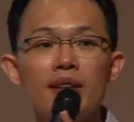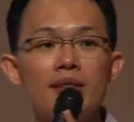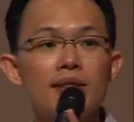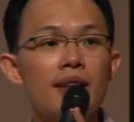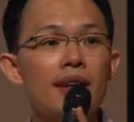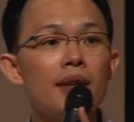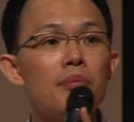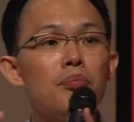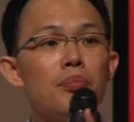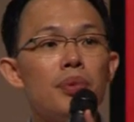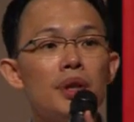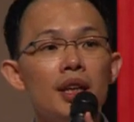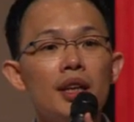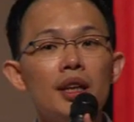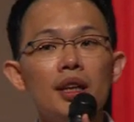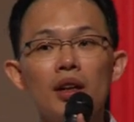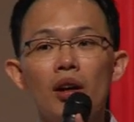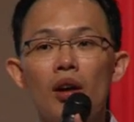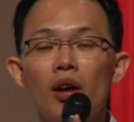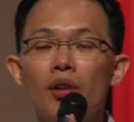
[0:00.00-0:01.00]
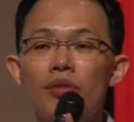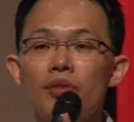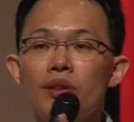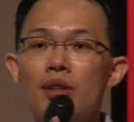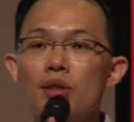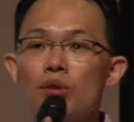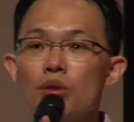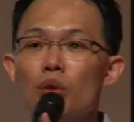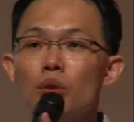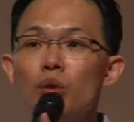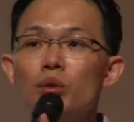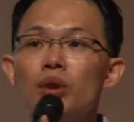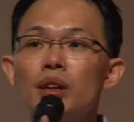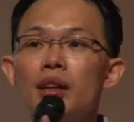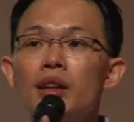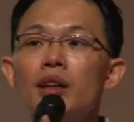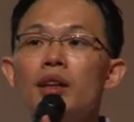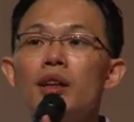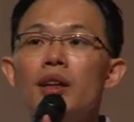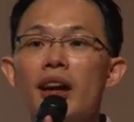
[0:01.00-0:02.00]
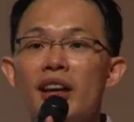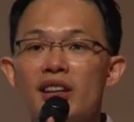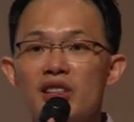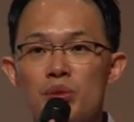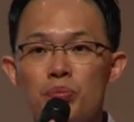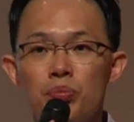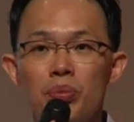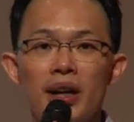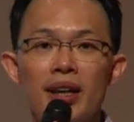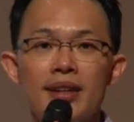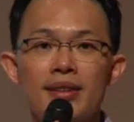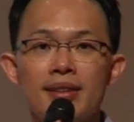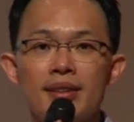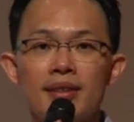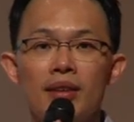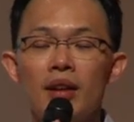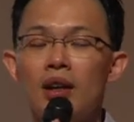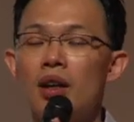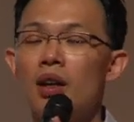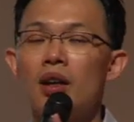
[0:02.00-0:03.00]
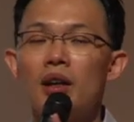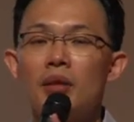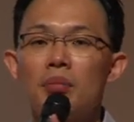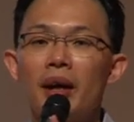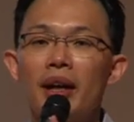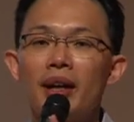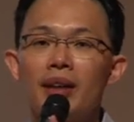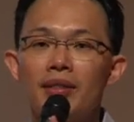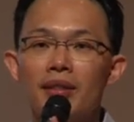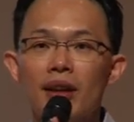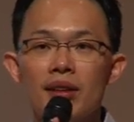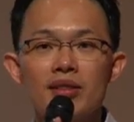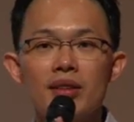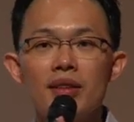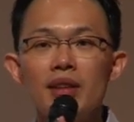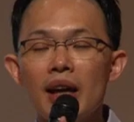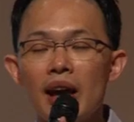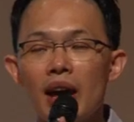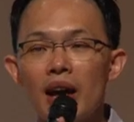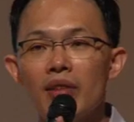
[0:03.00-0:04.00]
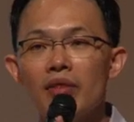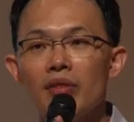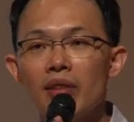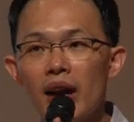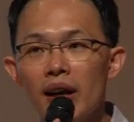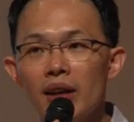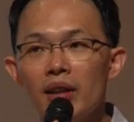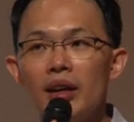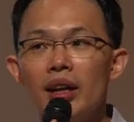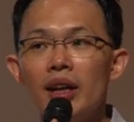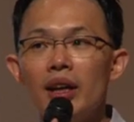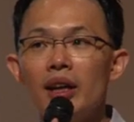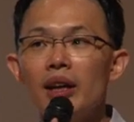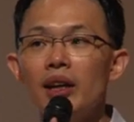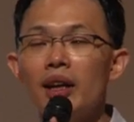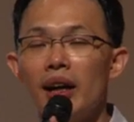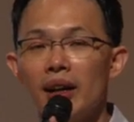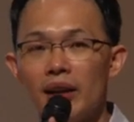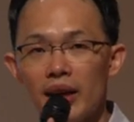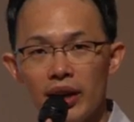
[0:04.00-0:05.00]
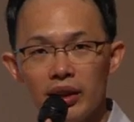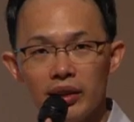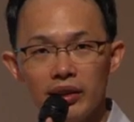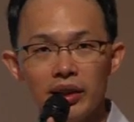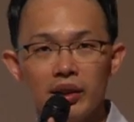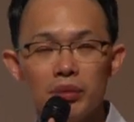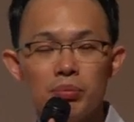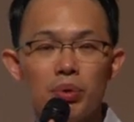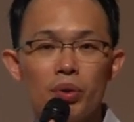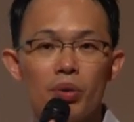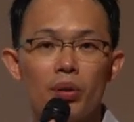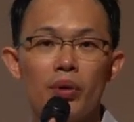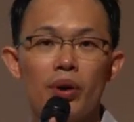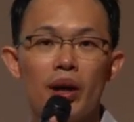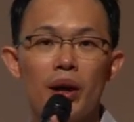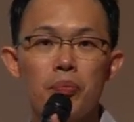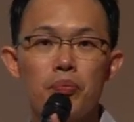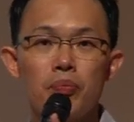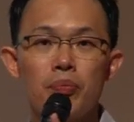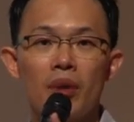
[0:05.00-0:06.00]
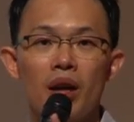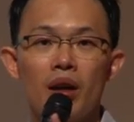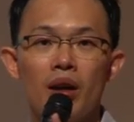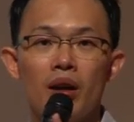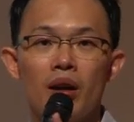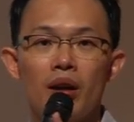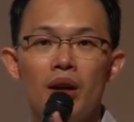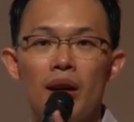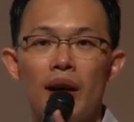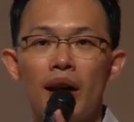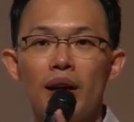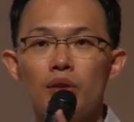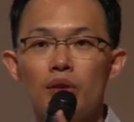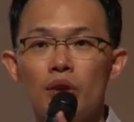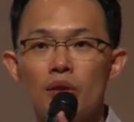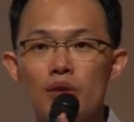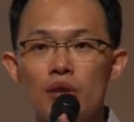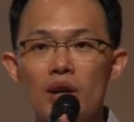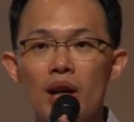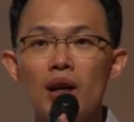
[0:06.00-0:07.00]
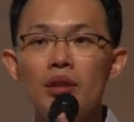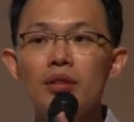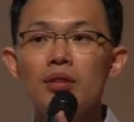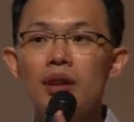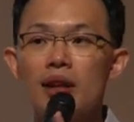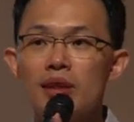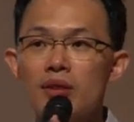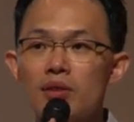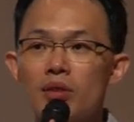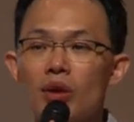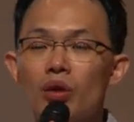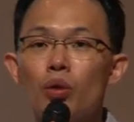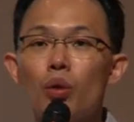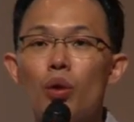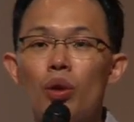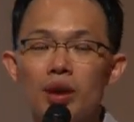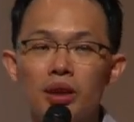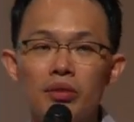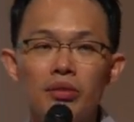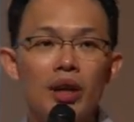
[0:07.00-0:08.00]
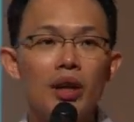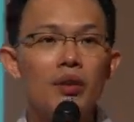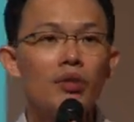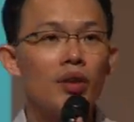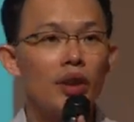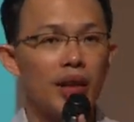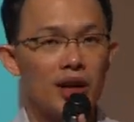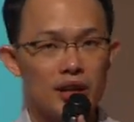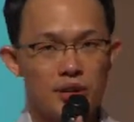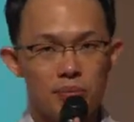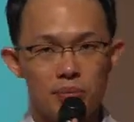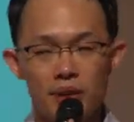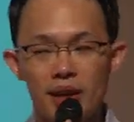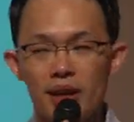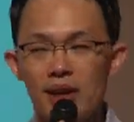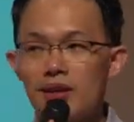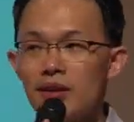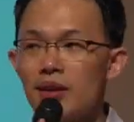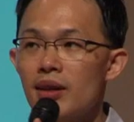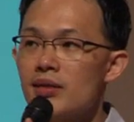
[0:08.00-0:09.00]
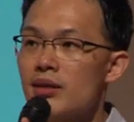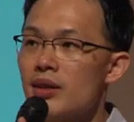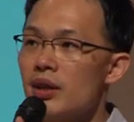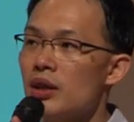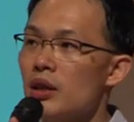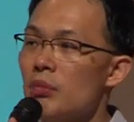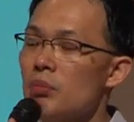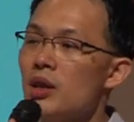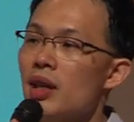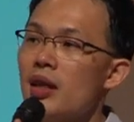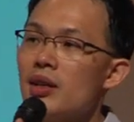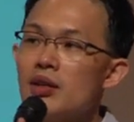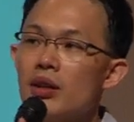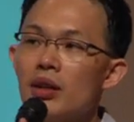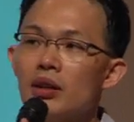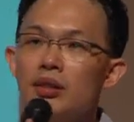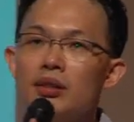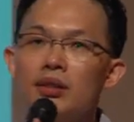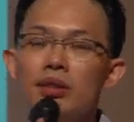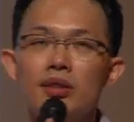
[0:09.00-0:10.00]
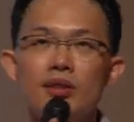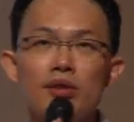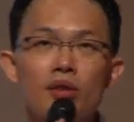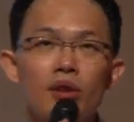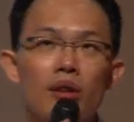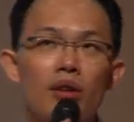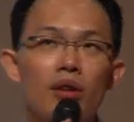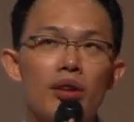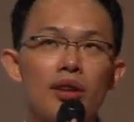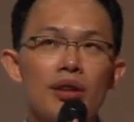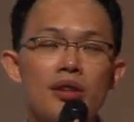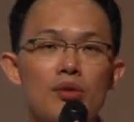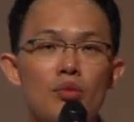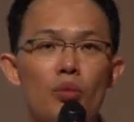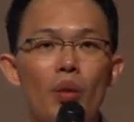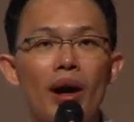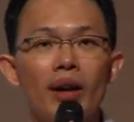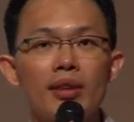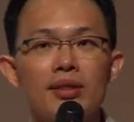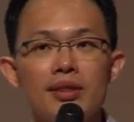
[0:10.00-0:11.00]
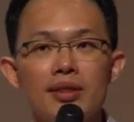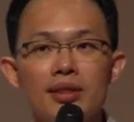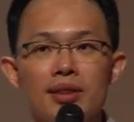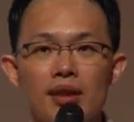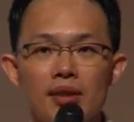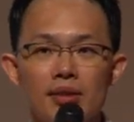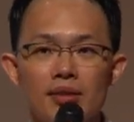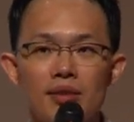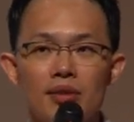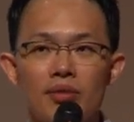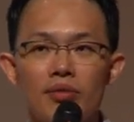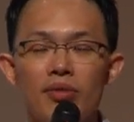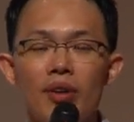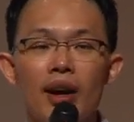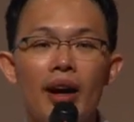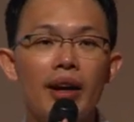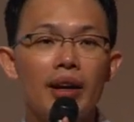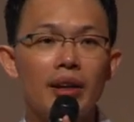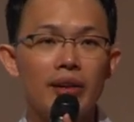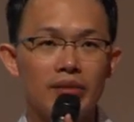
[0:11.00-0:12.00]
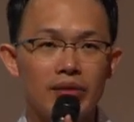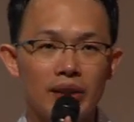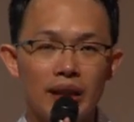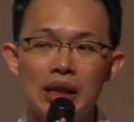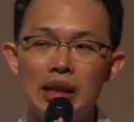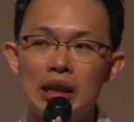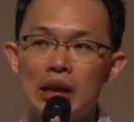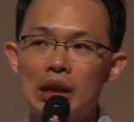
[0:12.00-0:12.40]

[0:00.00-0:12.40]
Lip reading: let's say B offers only Express, but it doesn't have NA and NT program, and your child does not qualify for Express. Let's say the PSLE T score is 165.